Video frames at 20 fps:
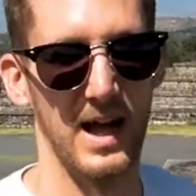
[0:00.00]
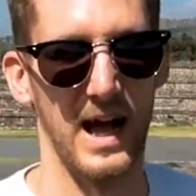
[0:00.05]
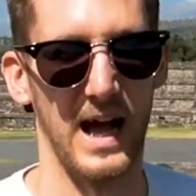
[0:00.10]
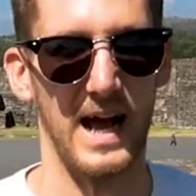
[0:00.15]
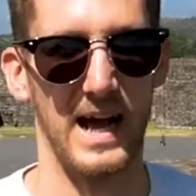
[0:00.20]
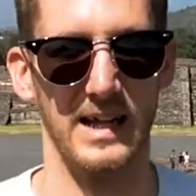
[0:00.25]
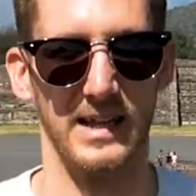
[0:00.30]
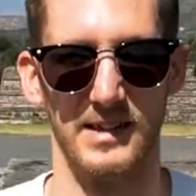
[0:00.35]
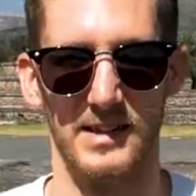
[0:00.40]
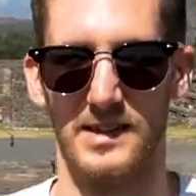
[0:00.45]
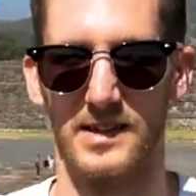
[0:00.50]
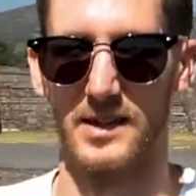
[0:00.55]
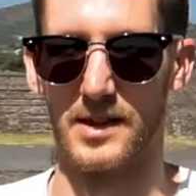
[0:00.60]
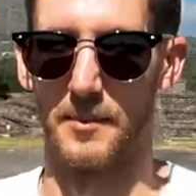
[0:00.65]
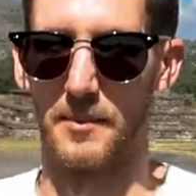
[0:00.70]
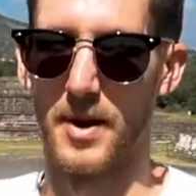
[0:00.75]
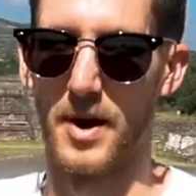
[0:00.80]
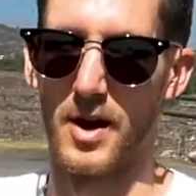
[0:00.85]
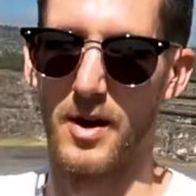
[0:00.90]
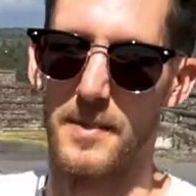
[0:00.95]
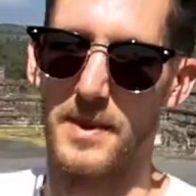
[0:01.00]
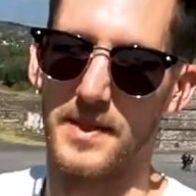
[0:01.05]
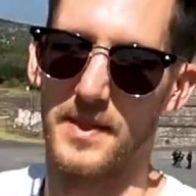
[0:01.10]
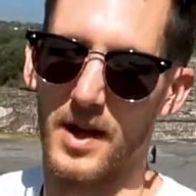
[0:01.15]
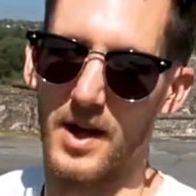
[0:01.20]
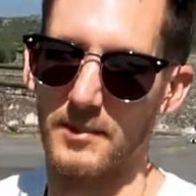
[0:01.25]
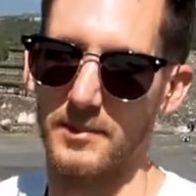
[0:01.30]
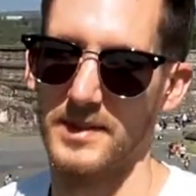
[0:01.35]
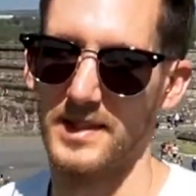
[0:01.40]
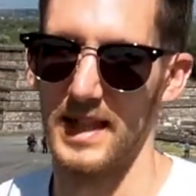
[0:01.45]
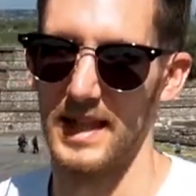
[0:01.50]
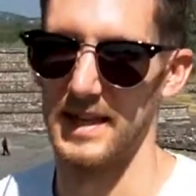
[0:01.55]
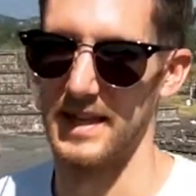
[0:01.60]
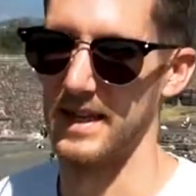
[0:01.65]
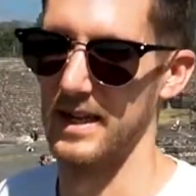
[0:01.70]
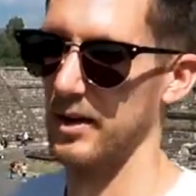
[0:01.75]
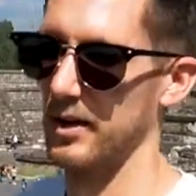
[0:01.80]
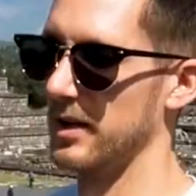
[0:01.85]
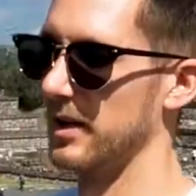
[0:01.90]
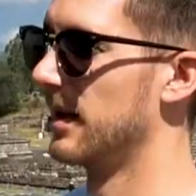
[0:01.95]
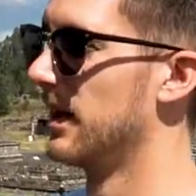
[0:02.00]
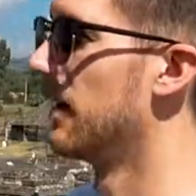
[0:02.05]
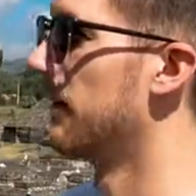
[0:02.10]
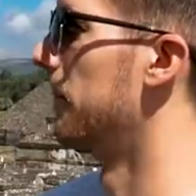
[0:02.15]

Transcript: and the pyramid that I'm standing on,